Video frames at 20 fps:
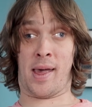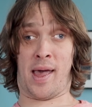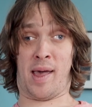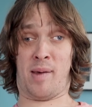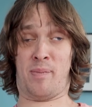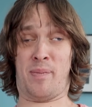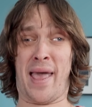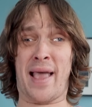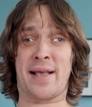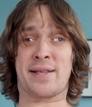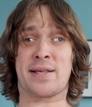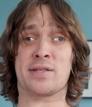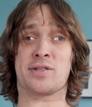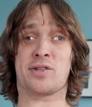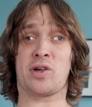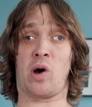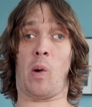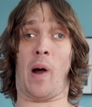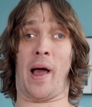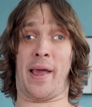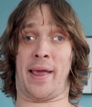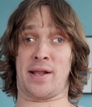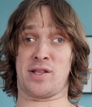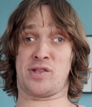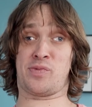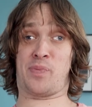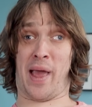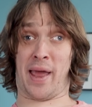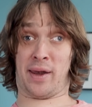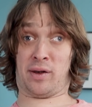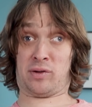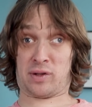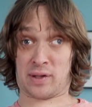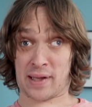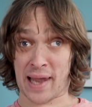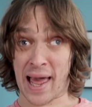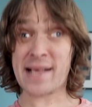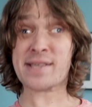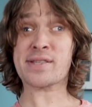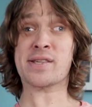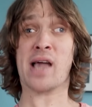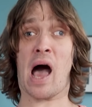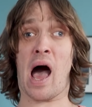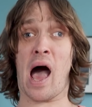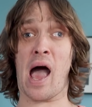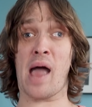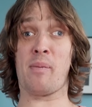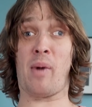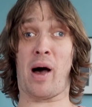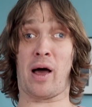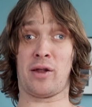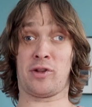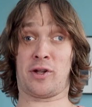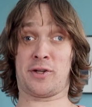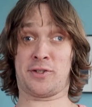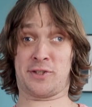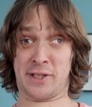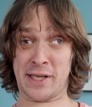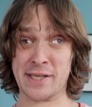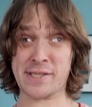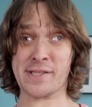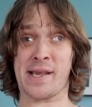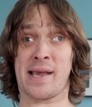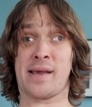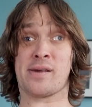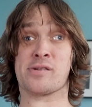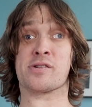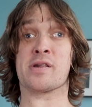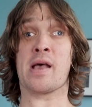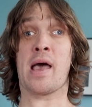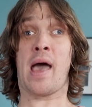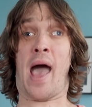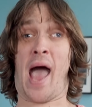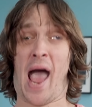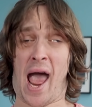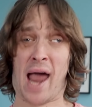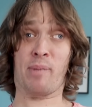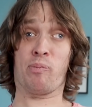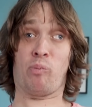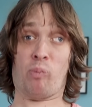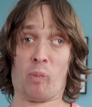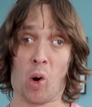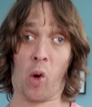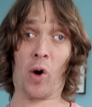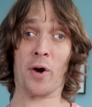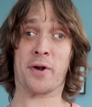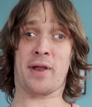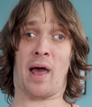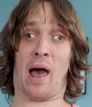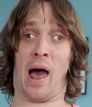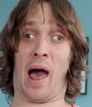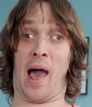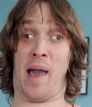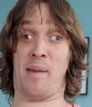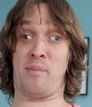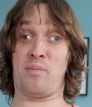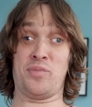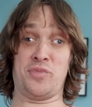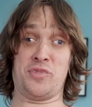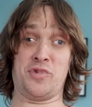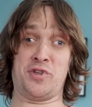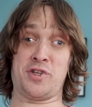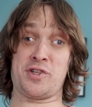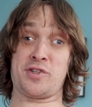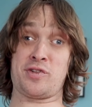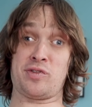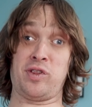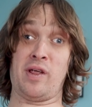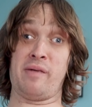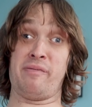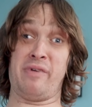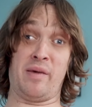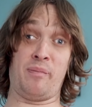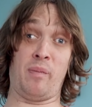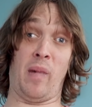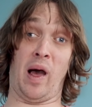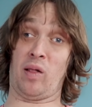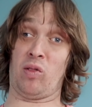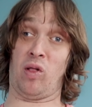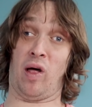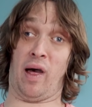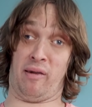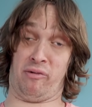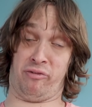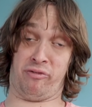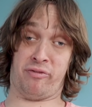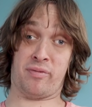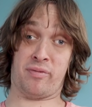It makes it so I can spend less time on logistics and more time just living my life.